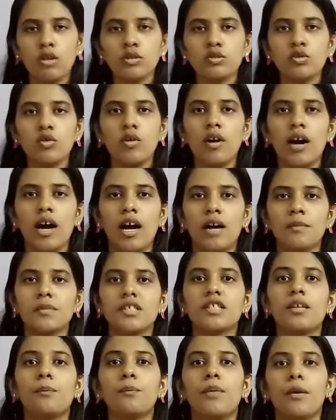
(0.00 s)
also
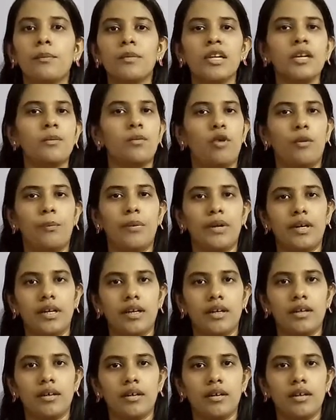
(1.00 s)
harms the public
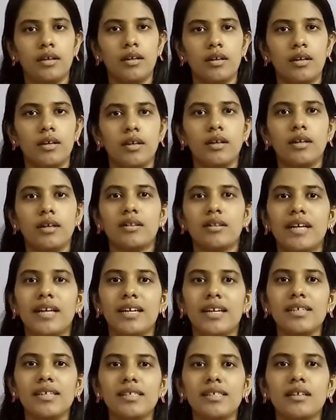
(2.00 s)
property.
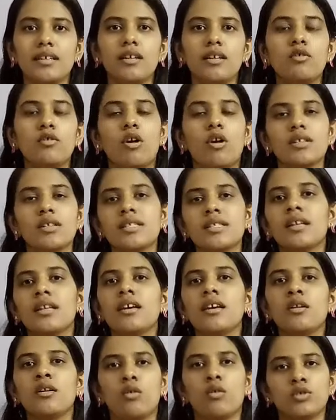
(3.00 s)
That is, it causes
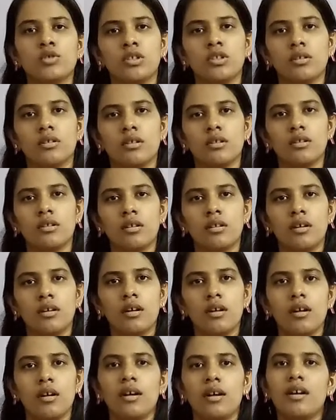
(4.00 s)
the erosion.
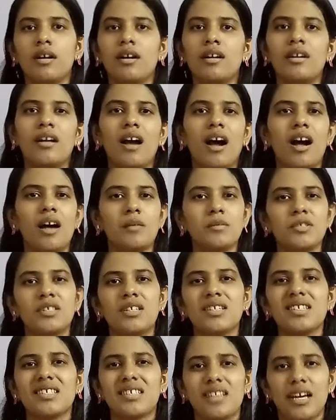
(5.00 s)
It harms
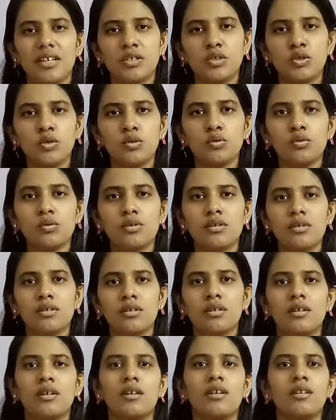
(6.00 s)
the statues,
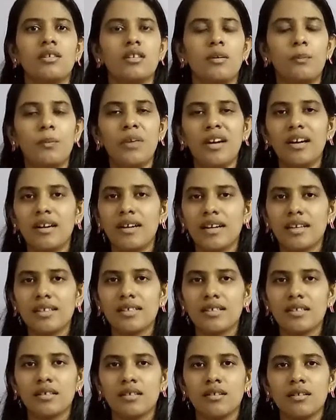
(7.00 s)
the
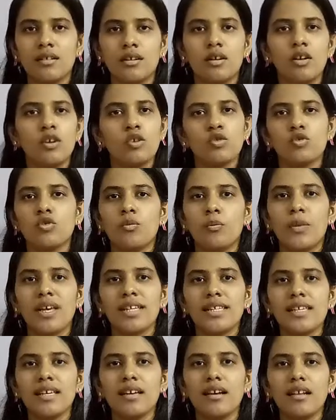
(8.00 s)
buildings. So
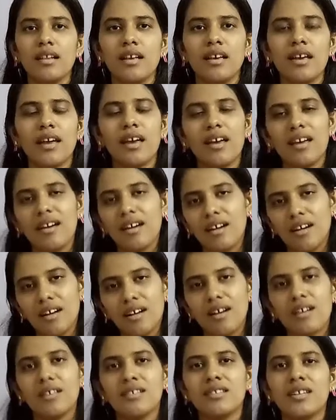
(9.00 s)
basically,
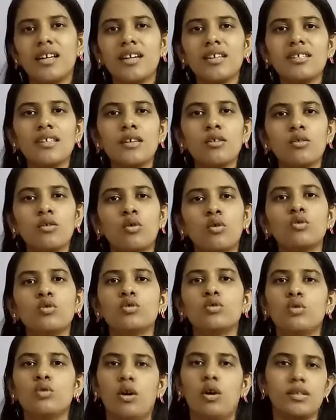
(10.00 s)
there is a
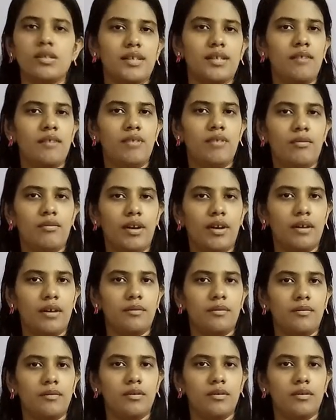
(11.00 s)
huge loss everywhere.